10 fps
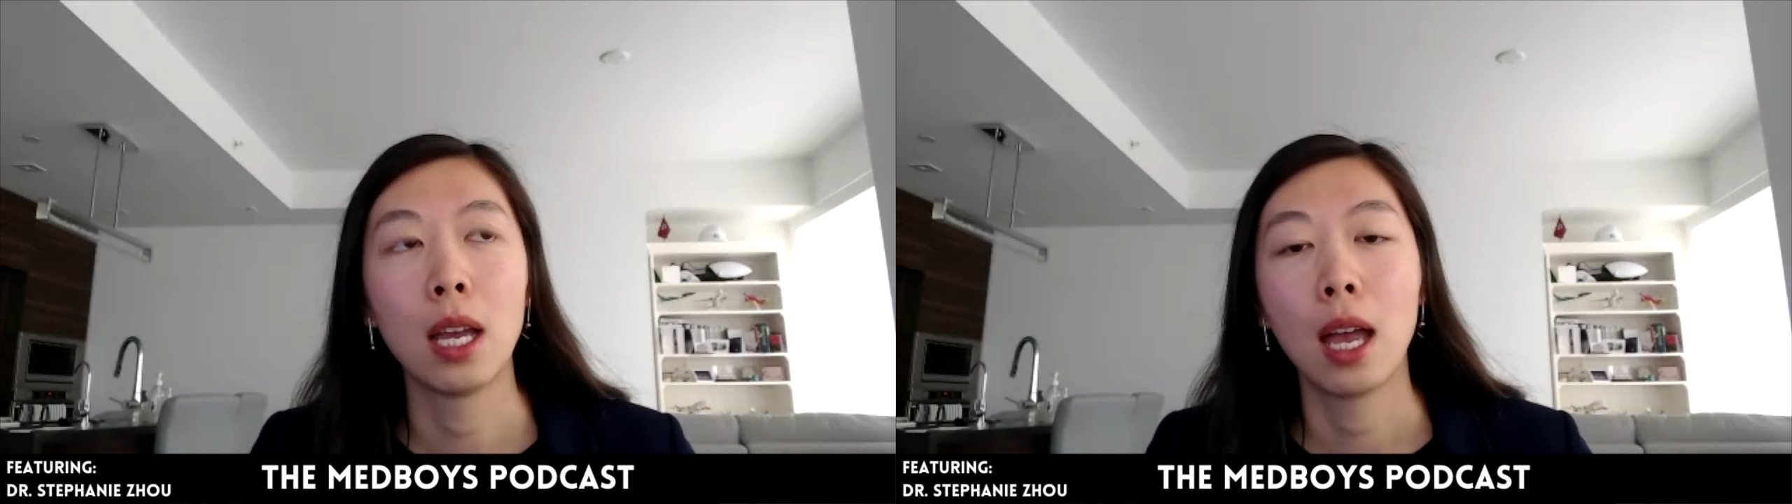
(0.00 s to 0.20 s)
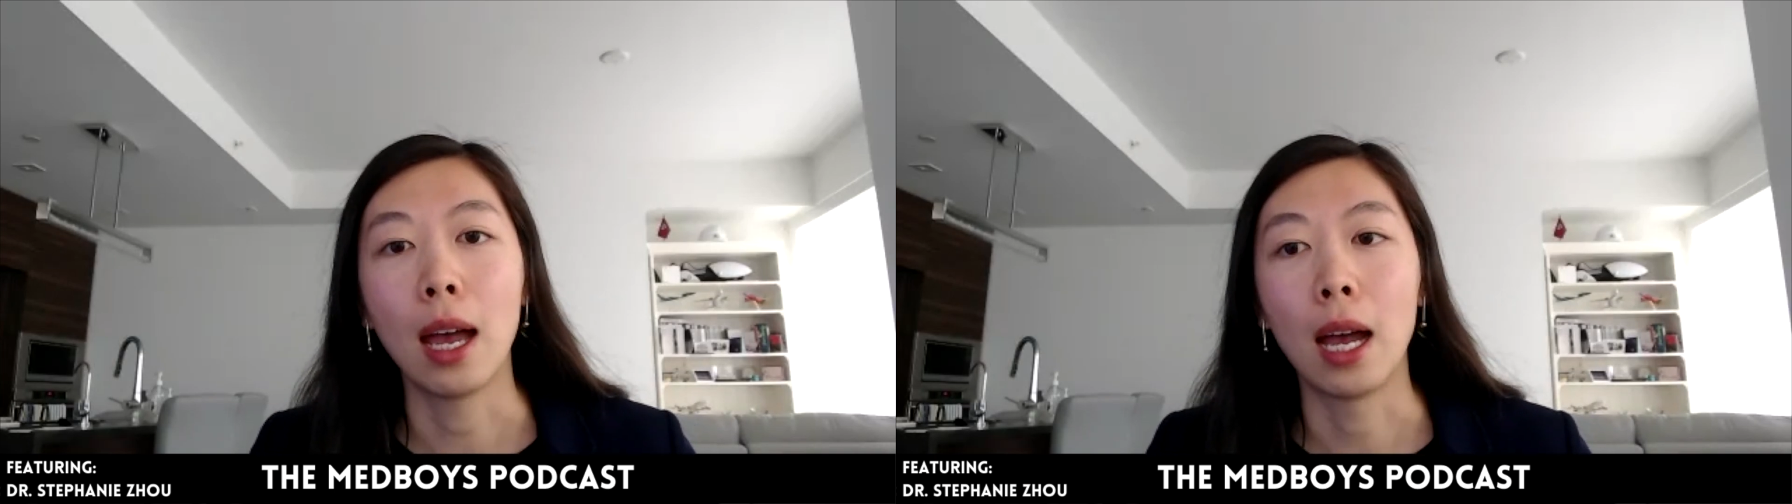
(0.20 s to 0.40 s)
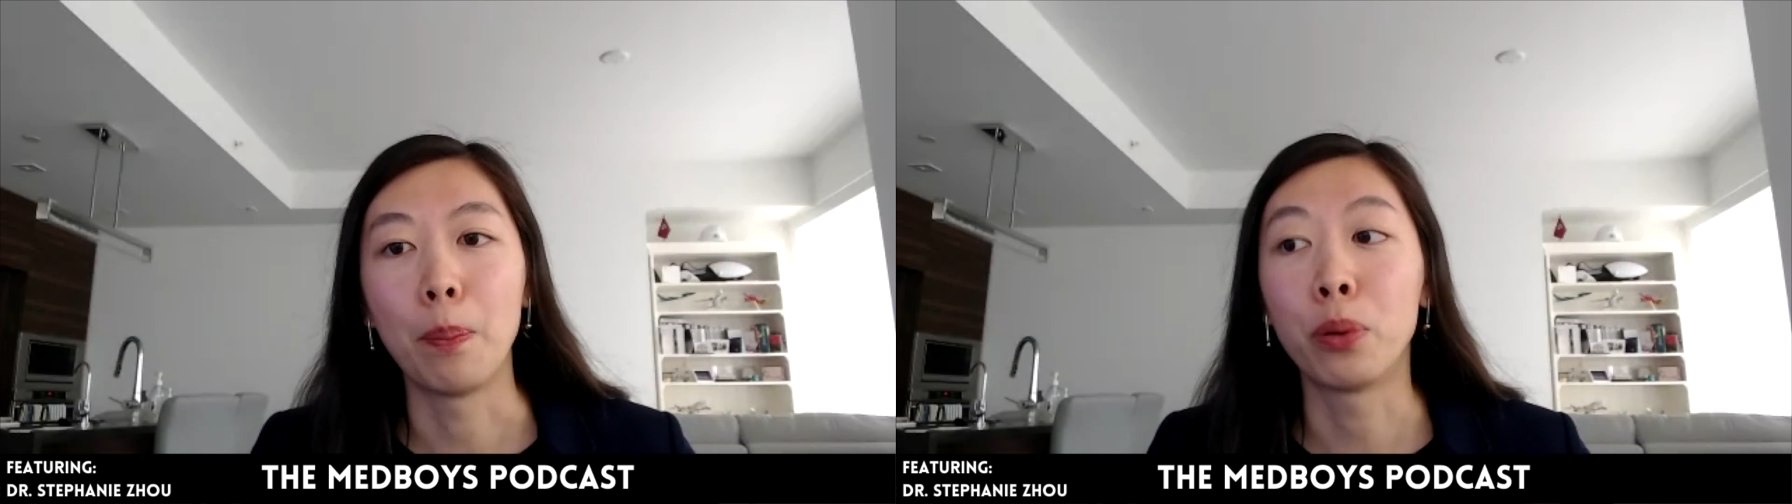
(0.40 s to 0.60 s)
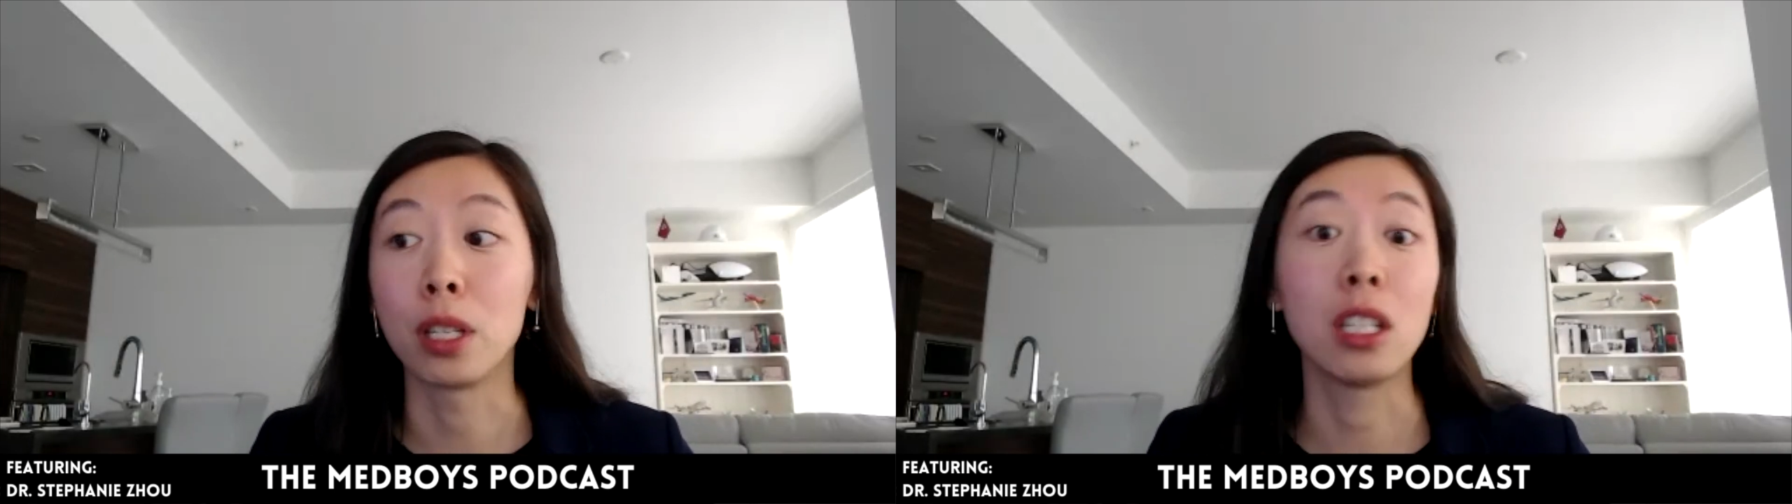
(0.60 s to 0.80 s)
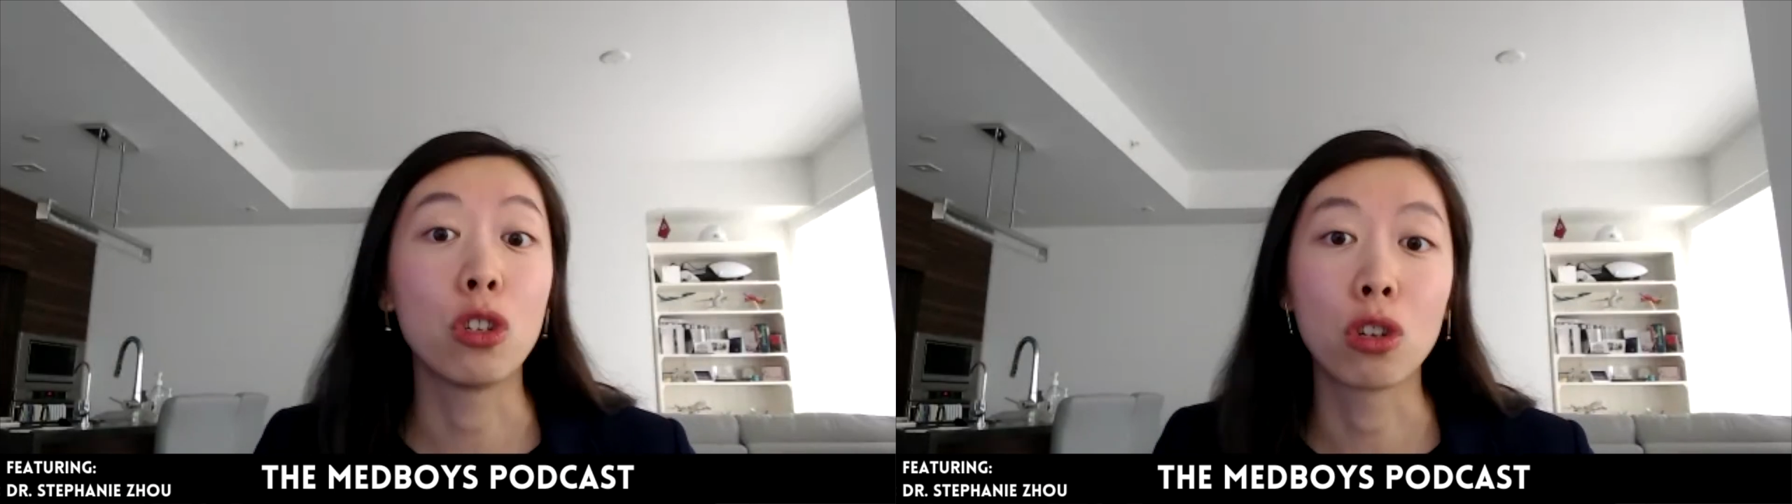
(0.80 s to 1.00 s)

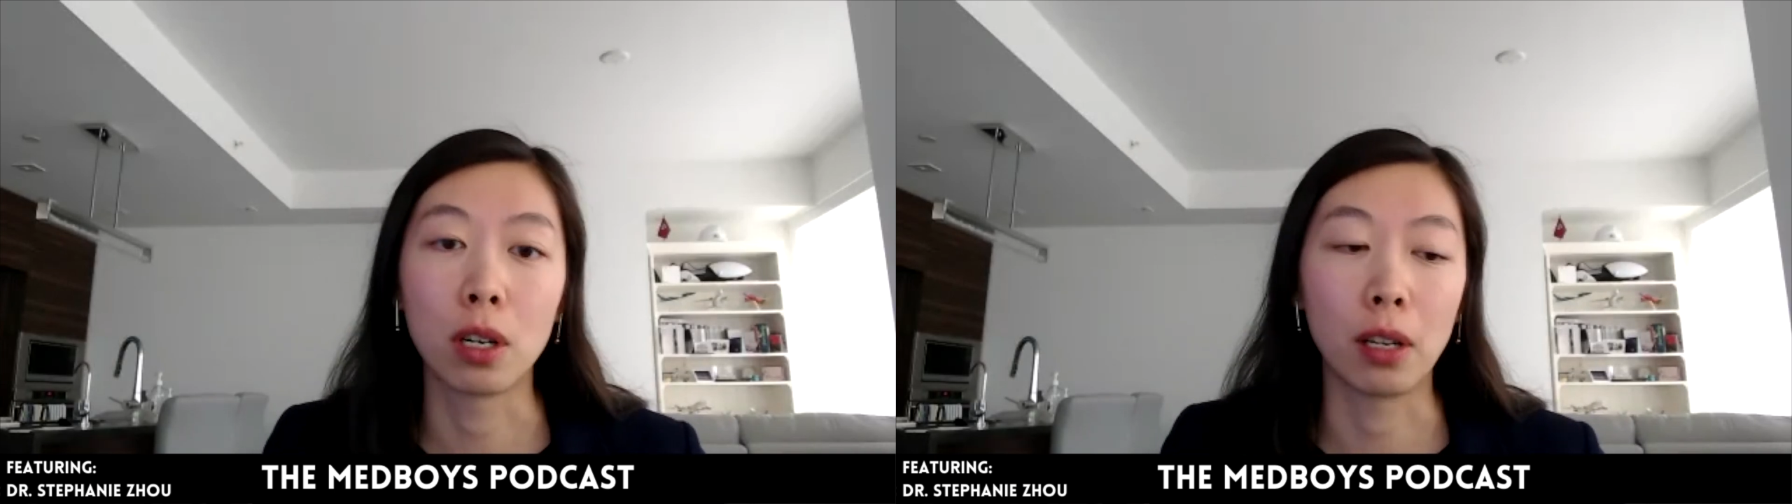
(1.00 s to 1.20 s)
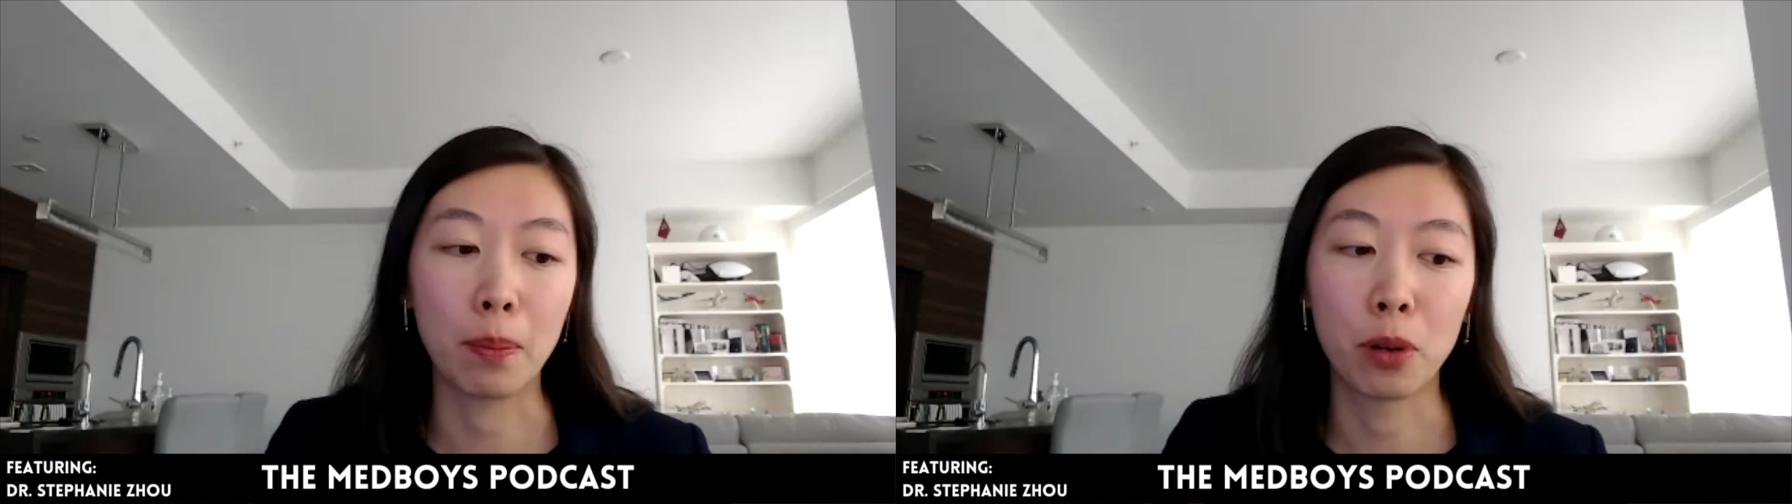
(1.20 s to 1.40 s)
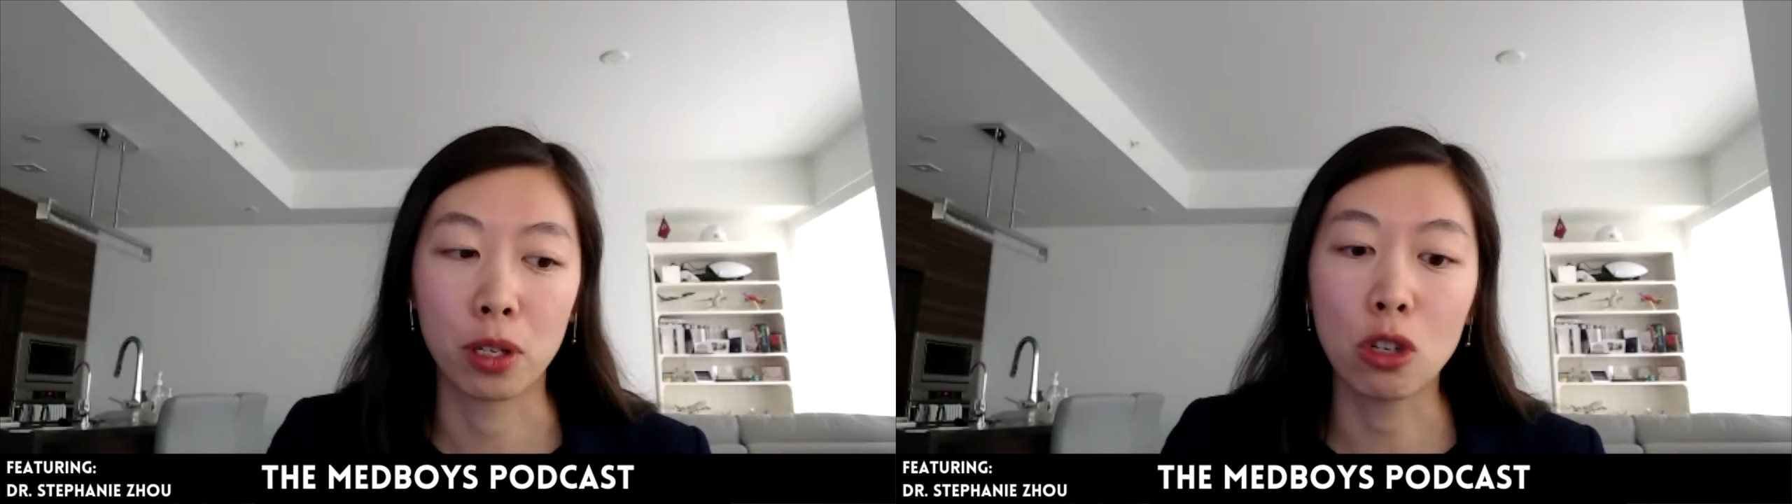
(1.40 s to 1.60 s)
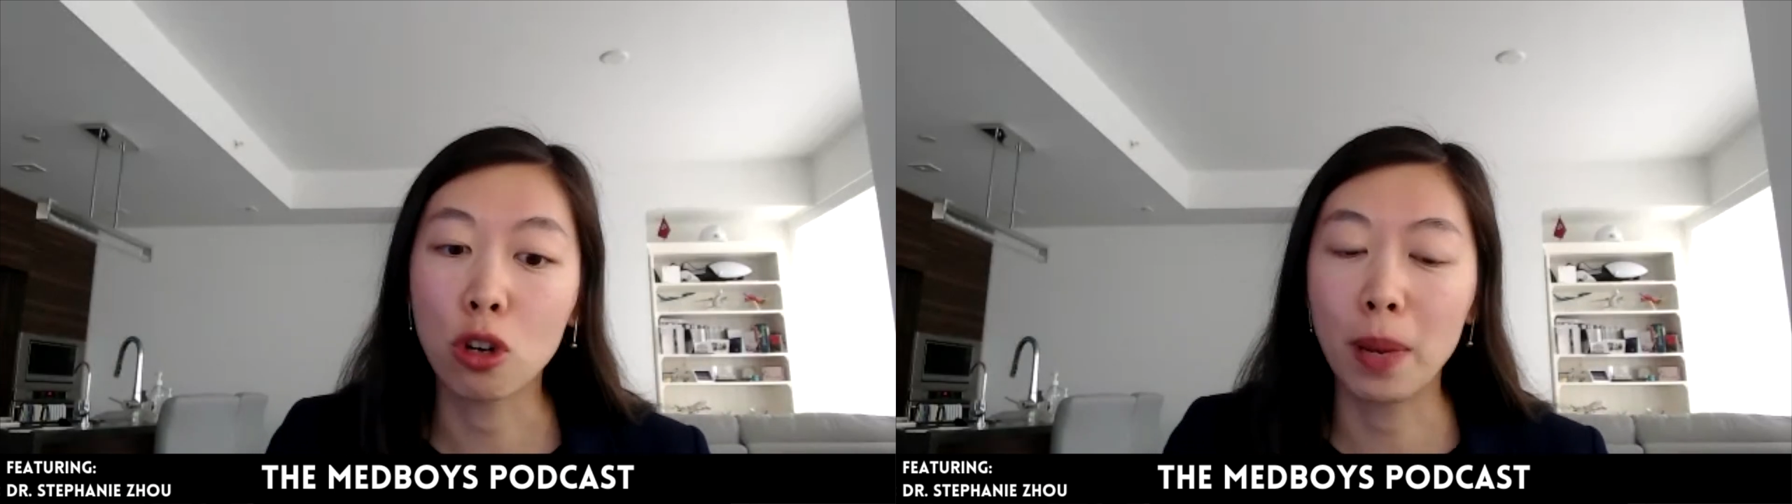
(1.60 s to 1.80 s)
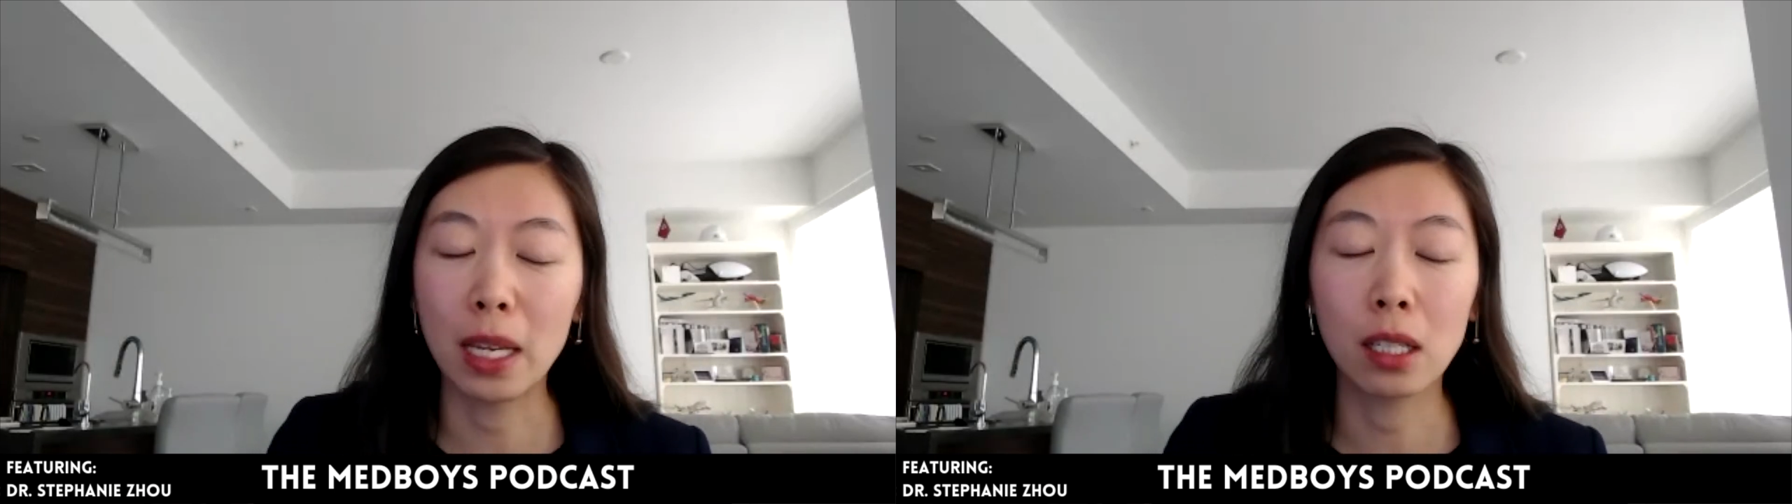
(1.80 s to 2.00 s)
procedure-based